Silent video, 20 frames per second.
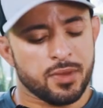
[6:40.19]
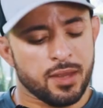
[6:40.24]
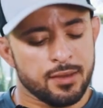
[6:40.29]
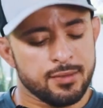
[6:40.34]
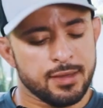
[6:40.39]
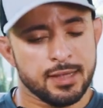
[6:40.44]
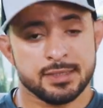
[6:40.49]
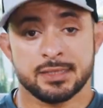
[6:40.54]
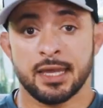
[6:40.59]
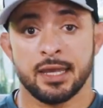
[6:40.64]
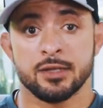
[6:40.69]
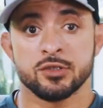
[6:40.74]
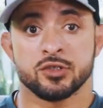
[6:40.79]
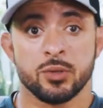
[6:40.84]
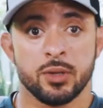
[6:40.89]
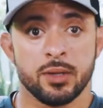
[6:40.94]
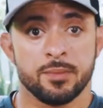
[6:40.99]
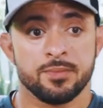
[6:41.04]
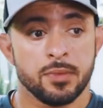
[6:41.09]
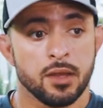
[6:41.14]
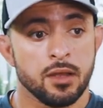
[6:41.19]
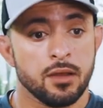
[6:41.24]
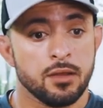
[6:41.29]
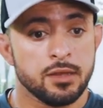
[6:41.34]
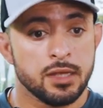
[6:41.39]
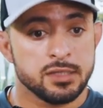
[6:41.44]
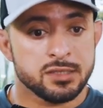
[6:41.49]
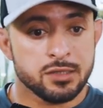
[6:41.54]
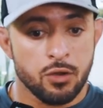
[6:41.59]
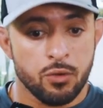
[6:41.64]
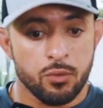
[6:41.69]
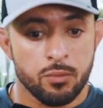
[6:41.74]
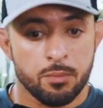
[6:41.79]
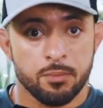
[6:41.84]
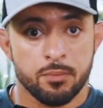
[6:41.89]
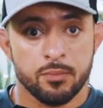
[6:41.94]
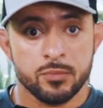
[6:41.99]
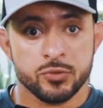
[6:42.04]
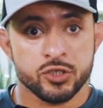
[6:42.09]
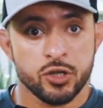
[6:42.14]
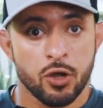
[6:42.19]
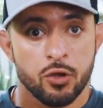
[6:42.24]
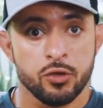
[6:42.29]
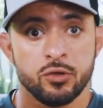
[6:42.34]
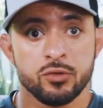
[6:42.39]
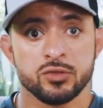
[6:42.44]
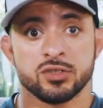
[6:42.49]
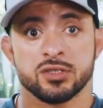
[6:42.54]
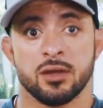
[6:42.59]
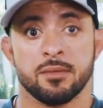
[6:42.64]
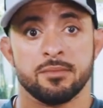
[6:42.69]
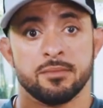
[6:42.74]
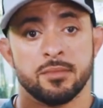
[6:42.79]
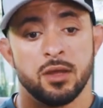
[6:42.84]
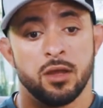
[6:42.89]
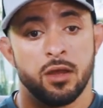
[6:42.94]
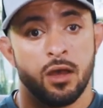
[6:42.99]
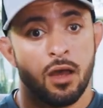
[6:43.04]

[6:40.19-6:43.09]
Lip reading: let's get into it. Let's go show you some